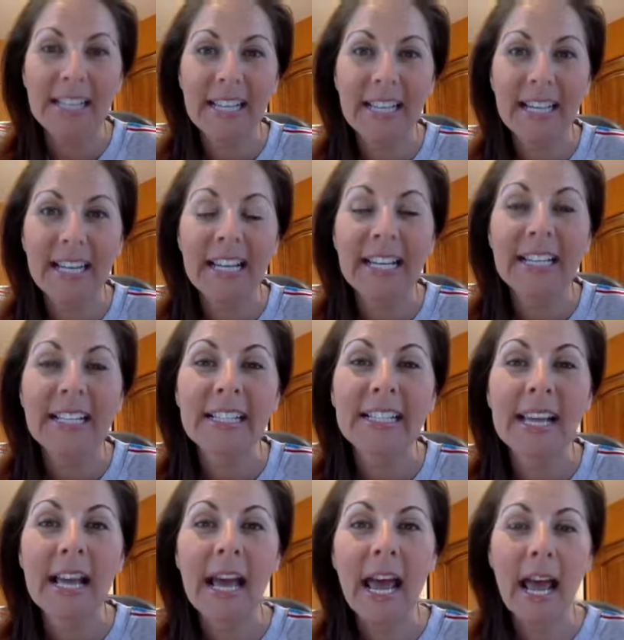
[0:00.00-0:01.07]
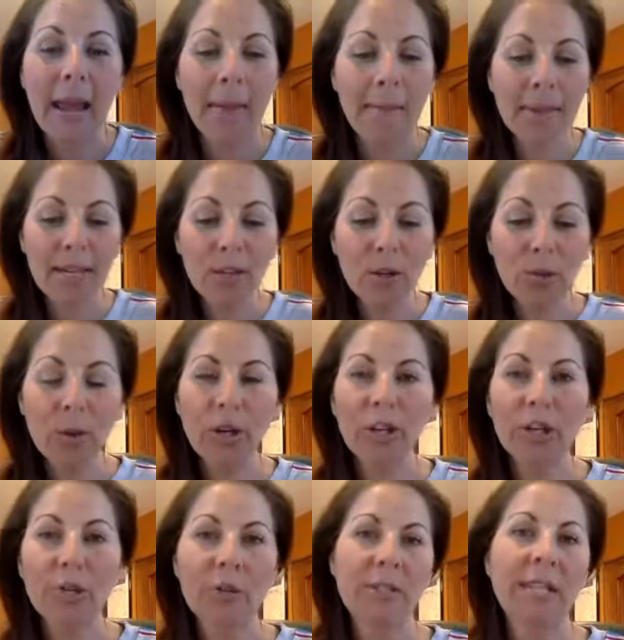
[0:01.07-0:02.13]
It is a meal where
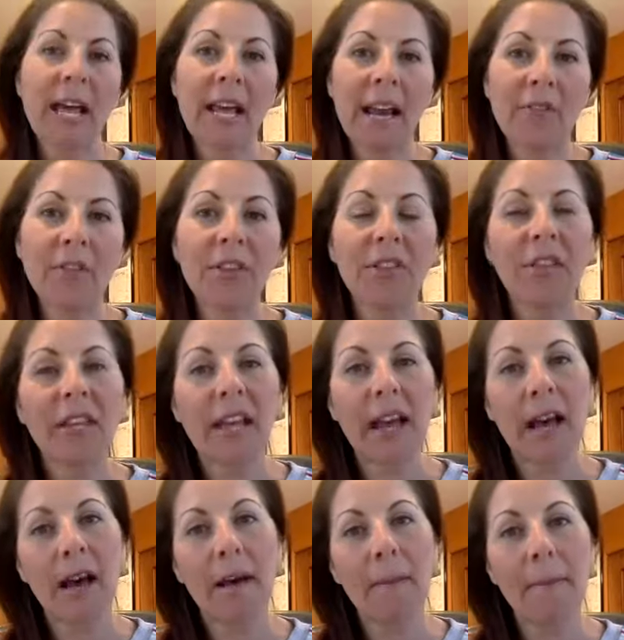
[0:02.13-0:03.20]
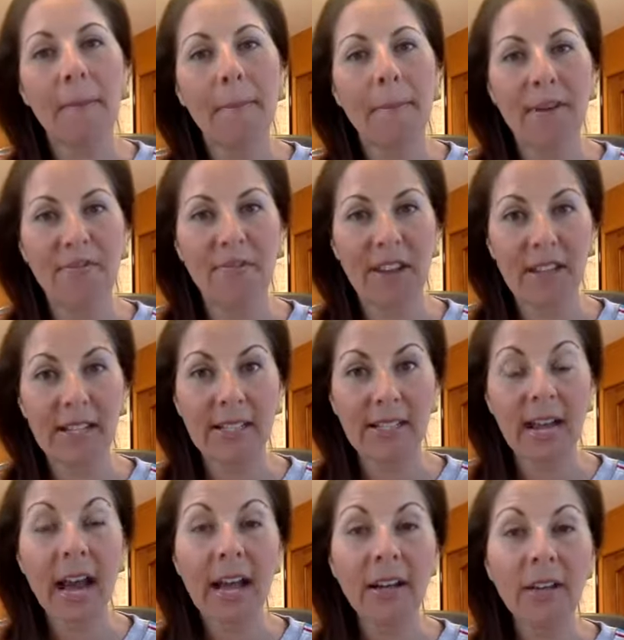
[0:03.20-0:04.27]
you set everything up buffet
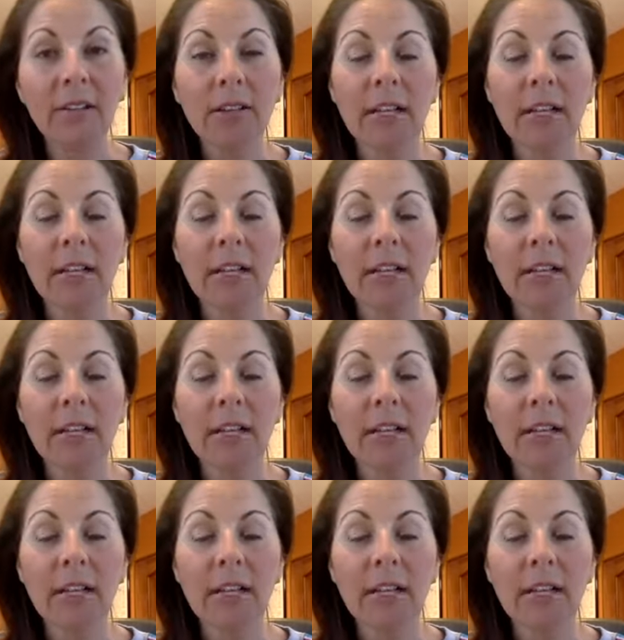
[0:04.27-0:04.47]
style,